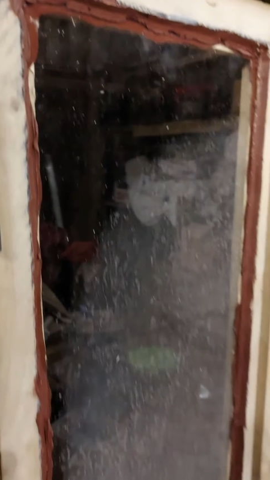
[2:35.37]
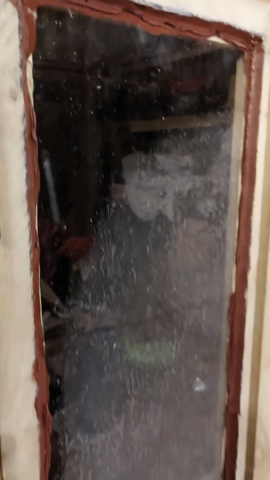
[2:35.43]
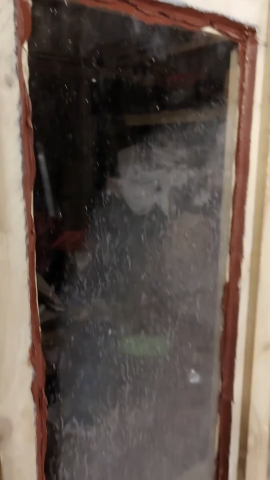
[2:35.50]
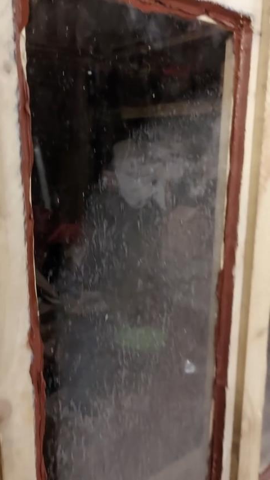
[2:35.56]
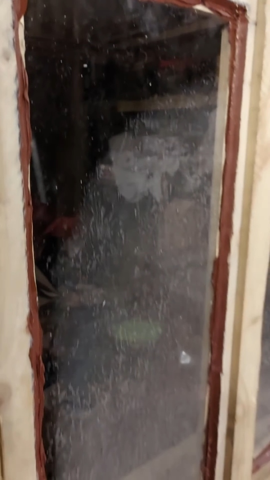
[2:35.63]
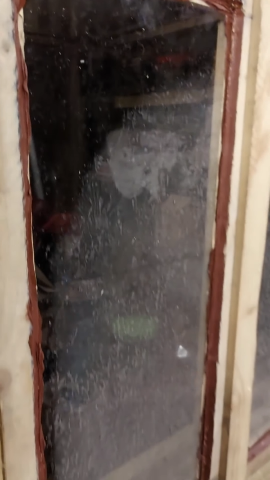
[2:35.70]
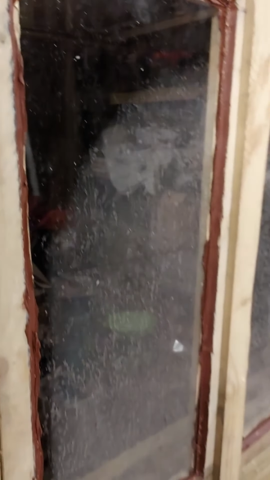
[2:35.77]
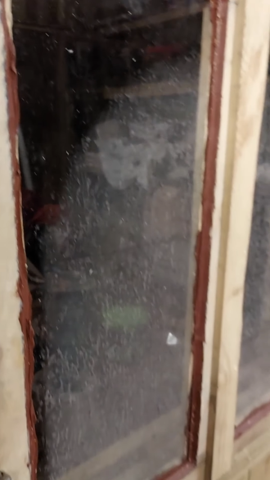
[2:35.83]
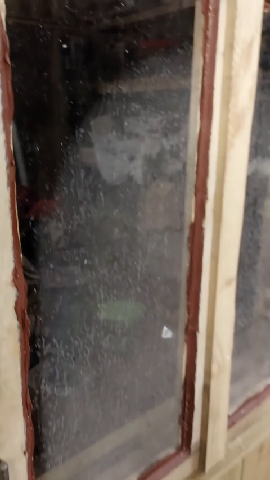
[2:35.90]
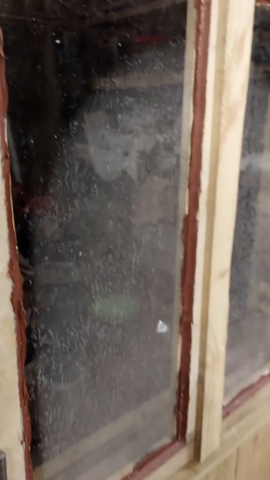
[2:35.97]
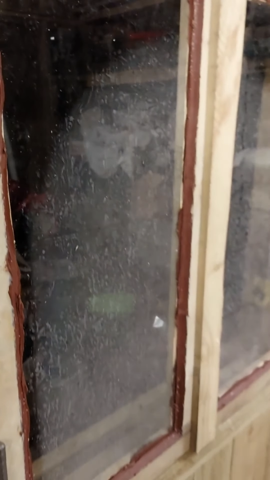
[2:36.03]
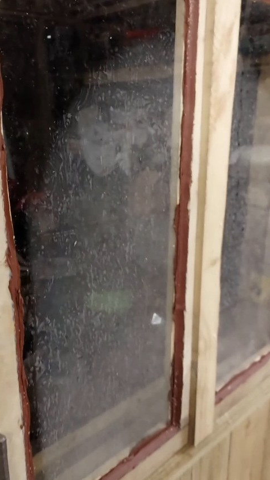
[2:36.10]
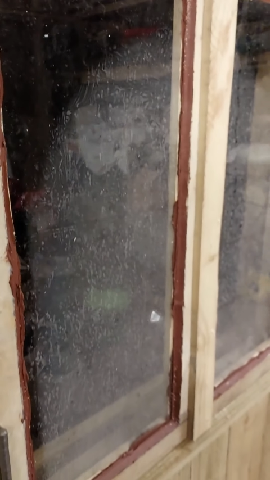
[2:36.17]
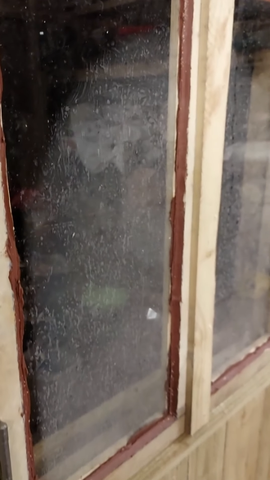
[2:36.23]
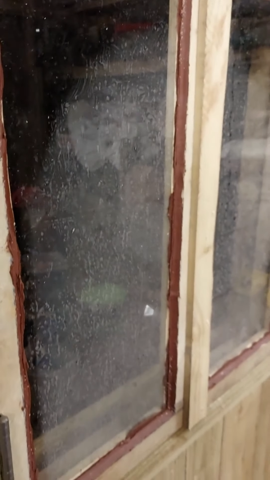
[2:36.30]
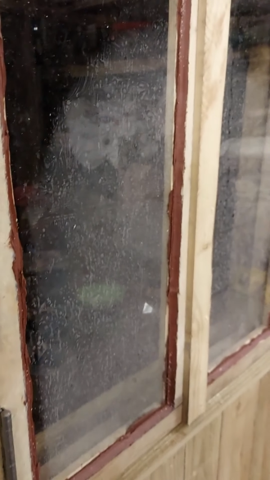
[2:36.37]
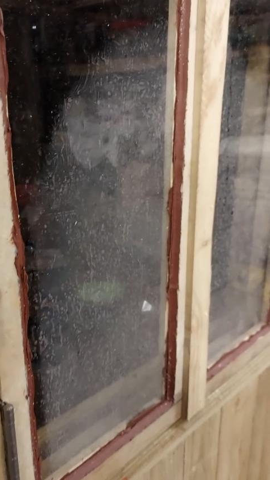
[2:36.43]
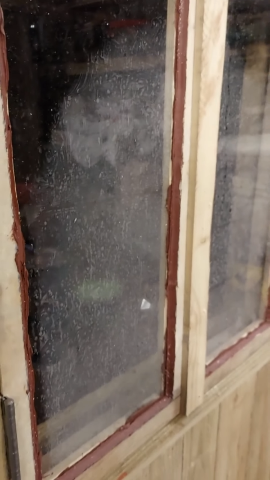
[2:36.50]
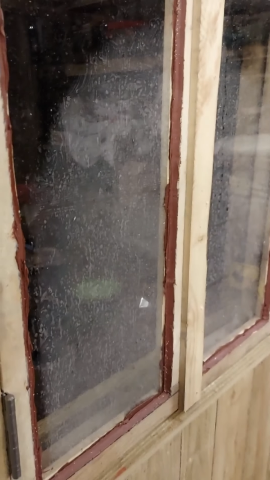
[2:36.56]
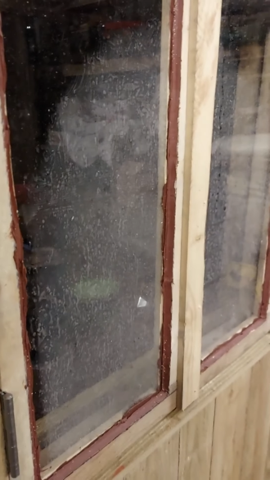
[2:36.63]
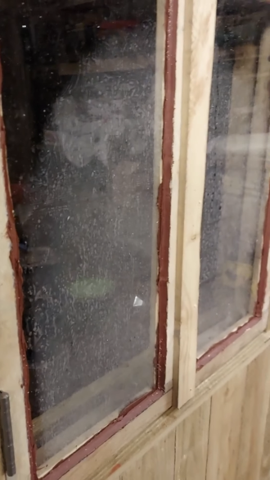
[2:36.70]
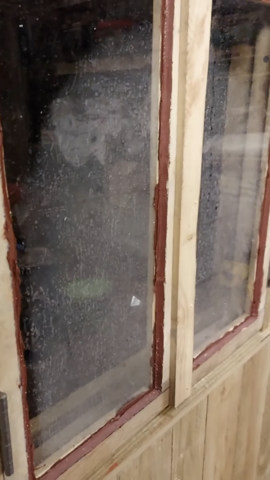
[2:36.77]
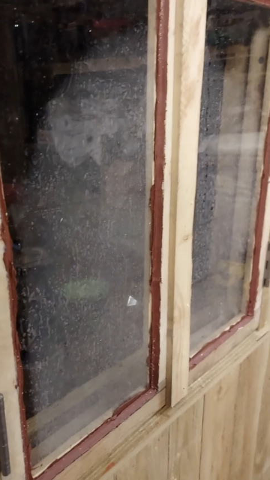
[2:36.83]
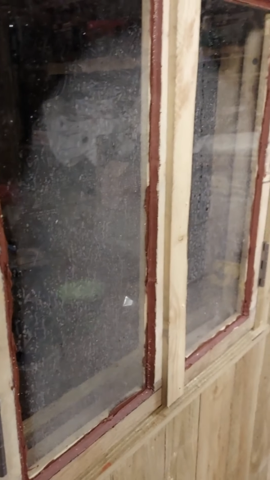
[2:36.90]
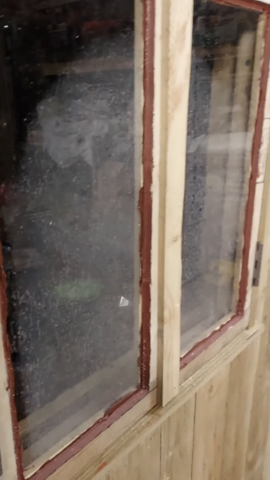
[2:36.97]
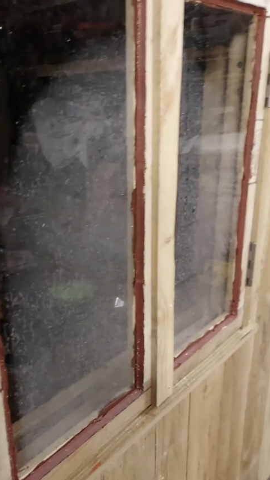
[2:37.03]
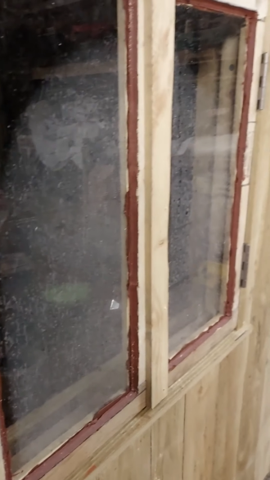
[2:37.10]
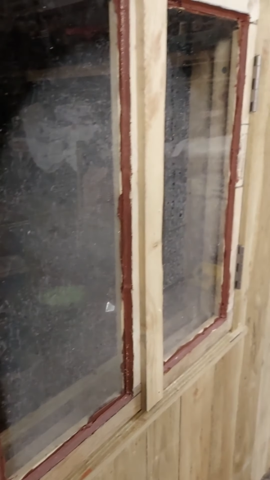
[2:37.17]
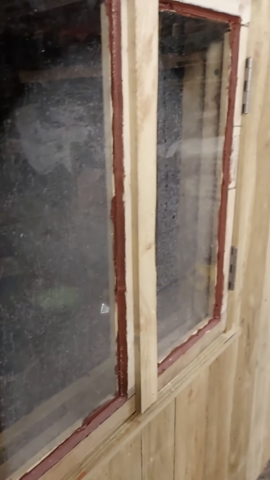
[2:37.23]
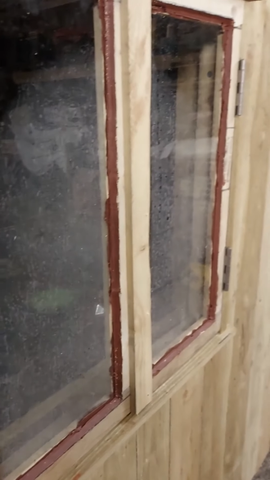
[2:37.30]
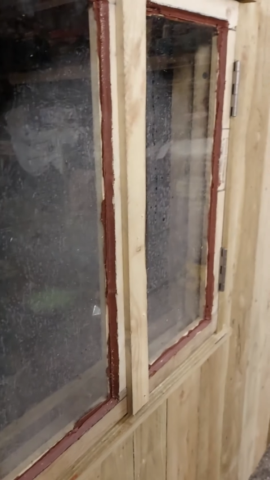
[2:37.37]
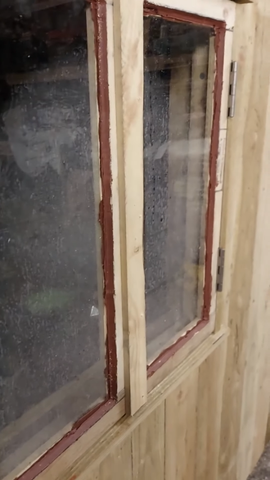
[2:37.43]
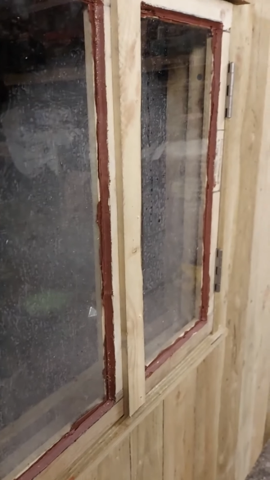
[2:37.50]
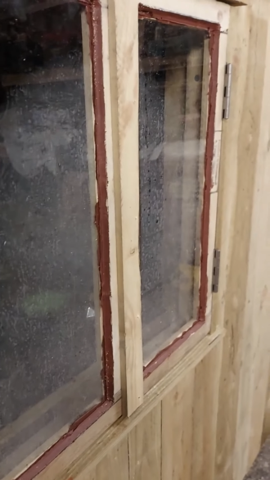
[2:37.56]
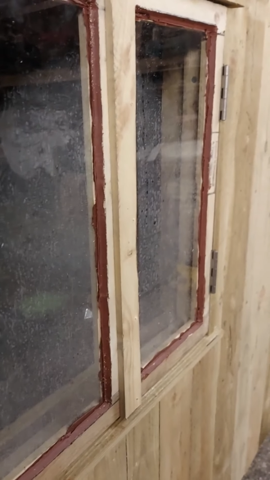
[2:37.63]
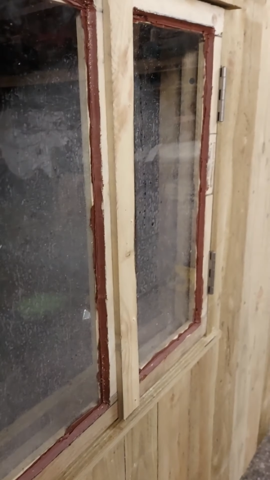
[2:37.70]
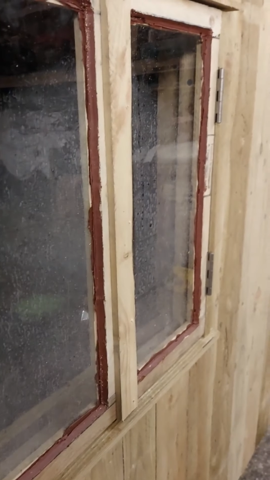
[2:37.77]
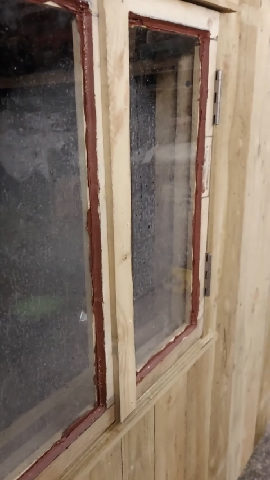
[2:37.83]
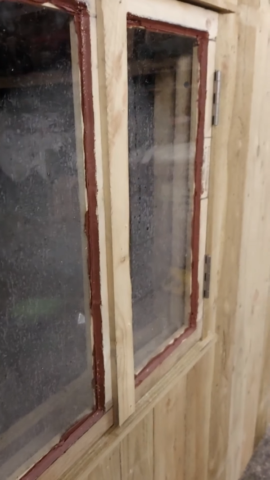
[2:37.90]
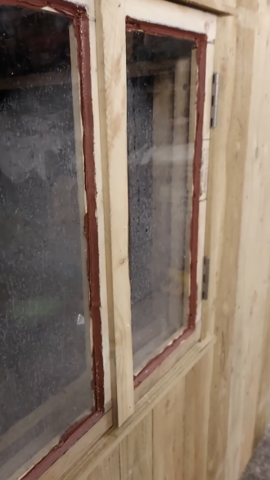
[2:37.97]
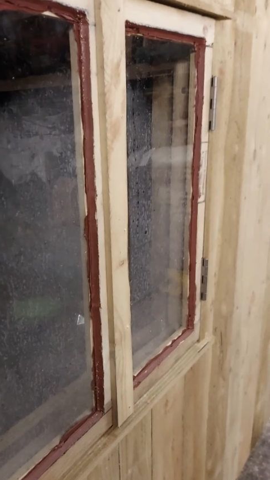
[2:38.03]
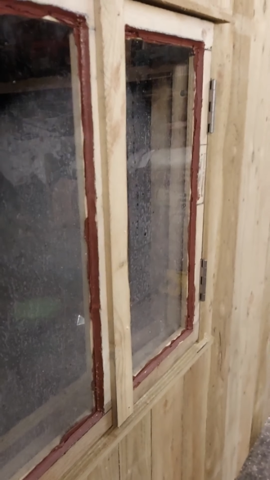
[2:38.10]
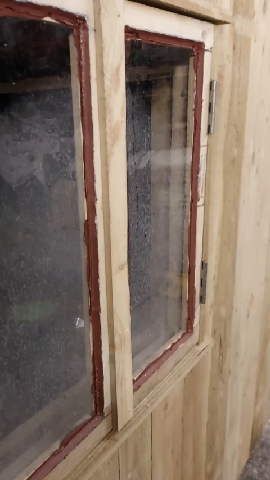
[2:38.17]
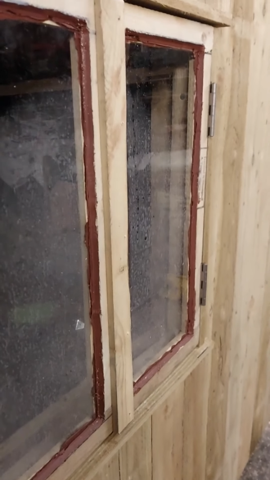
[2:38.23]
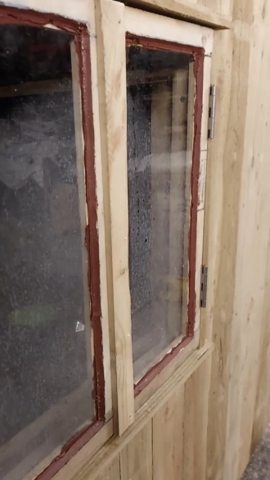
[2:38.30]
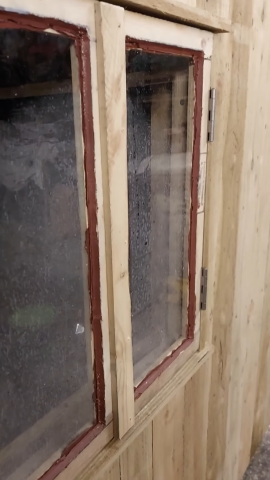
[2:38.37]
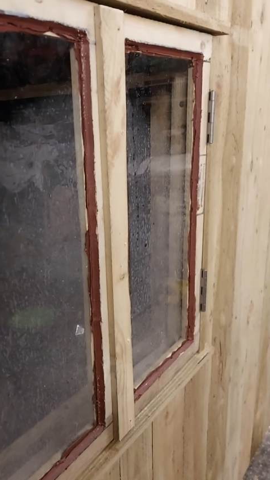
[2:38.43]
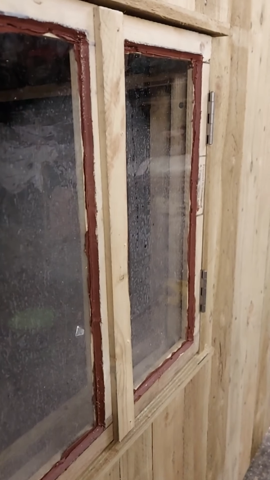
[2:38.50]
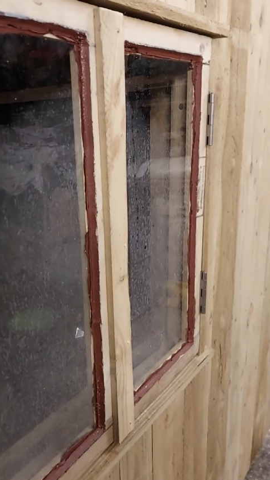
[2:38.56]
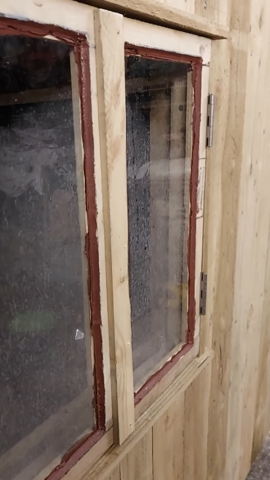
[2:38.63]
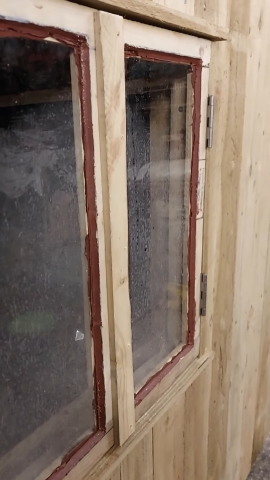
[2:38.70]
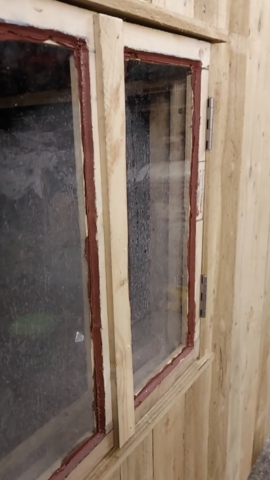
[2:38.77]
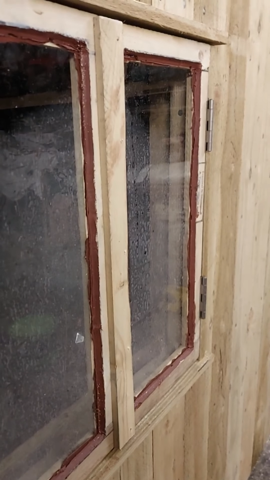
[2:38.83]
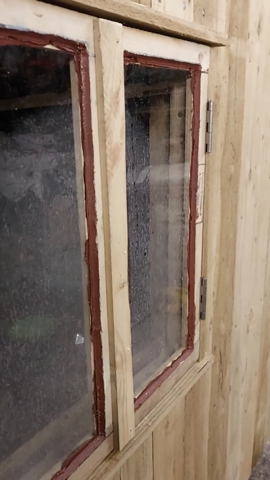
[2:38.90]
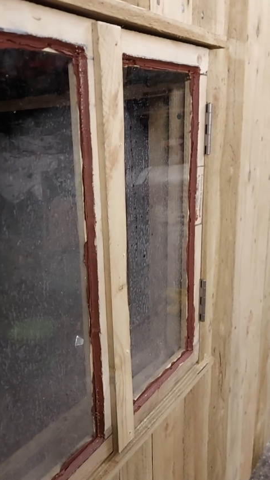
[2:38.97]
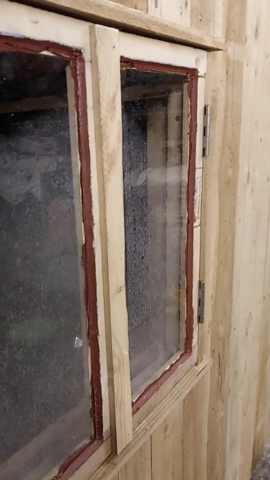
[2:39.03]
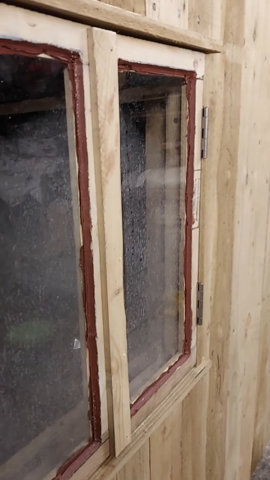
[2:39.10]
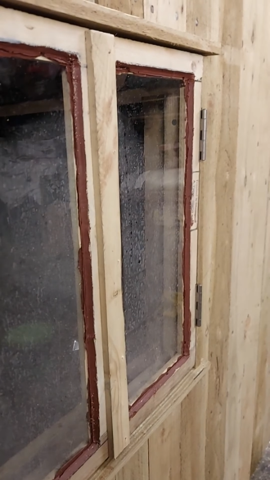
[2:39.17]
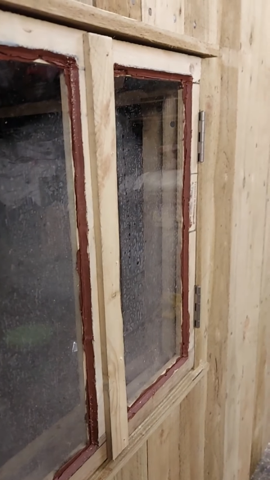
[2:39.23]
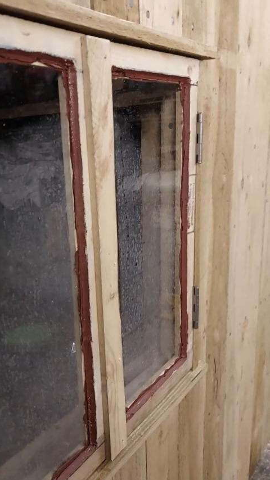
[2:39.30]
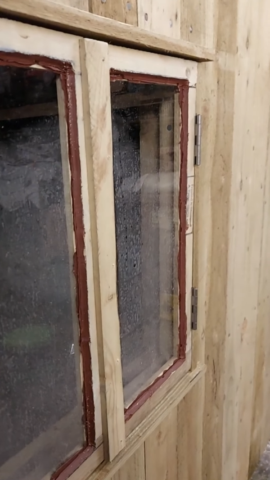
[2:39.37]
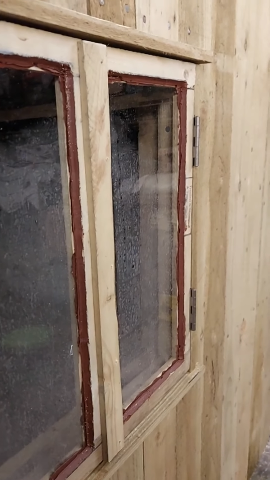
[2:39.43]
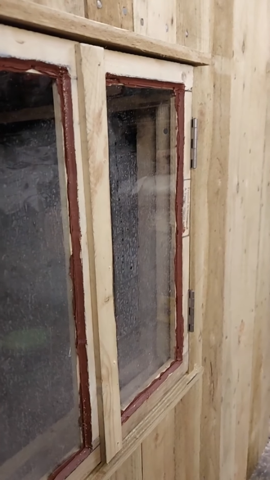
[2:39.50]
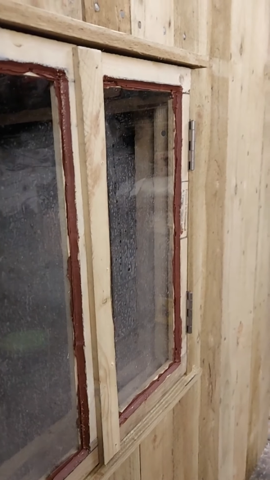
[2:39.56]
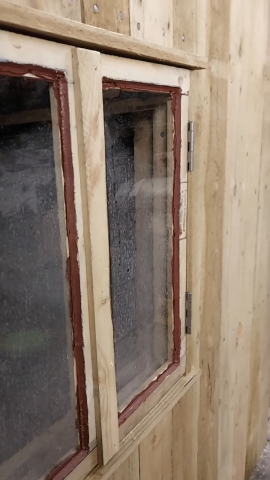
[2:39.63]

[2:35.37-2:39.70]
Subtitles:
No face is visible, so there are no lips to read.